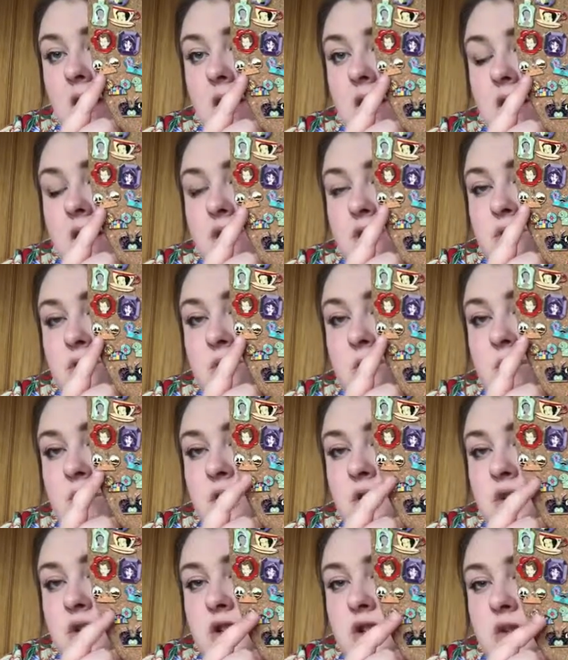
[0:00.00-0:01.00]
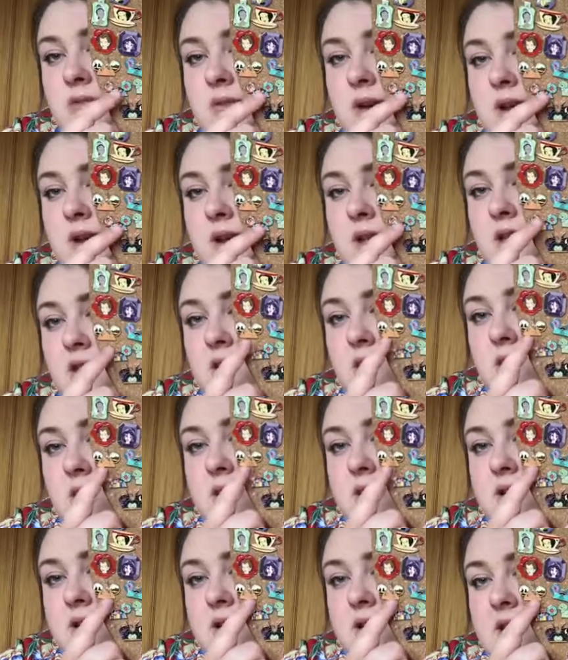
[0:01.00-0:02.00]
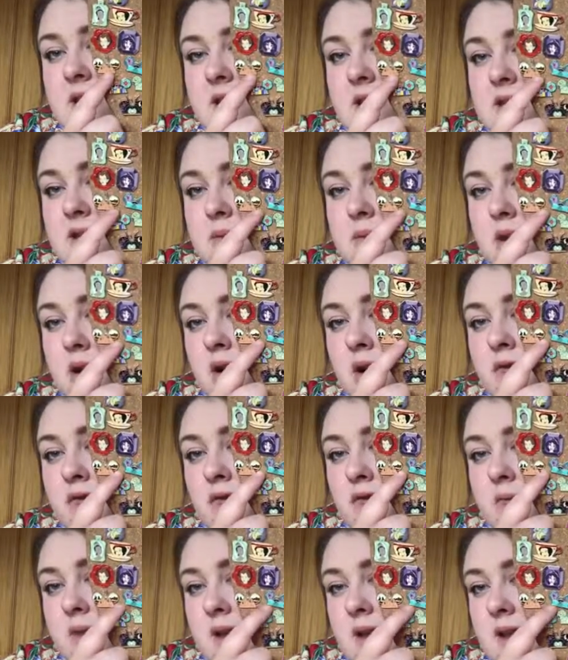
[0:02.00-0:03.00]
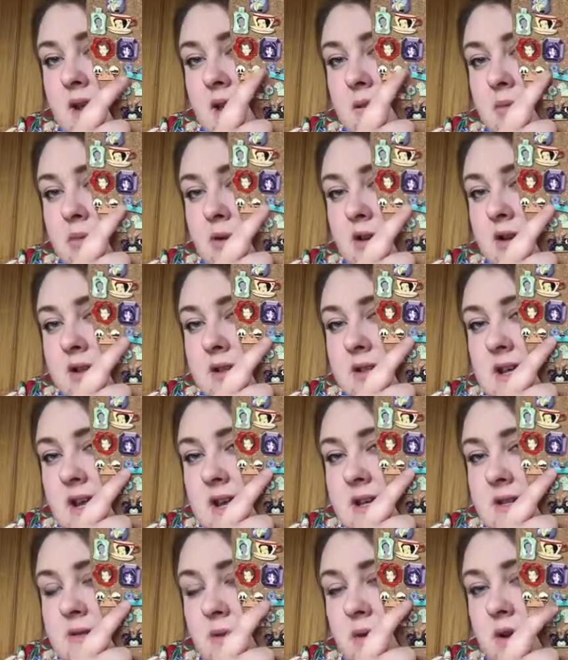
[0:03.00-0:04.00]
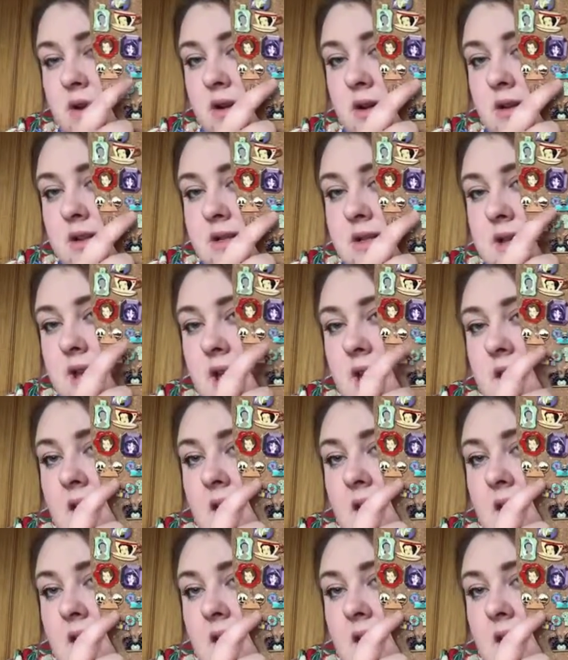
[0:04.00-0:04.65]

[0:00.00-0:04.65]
I don't want too many other ones of these apart from any princess ones.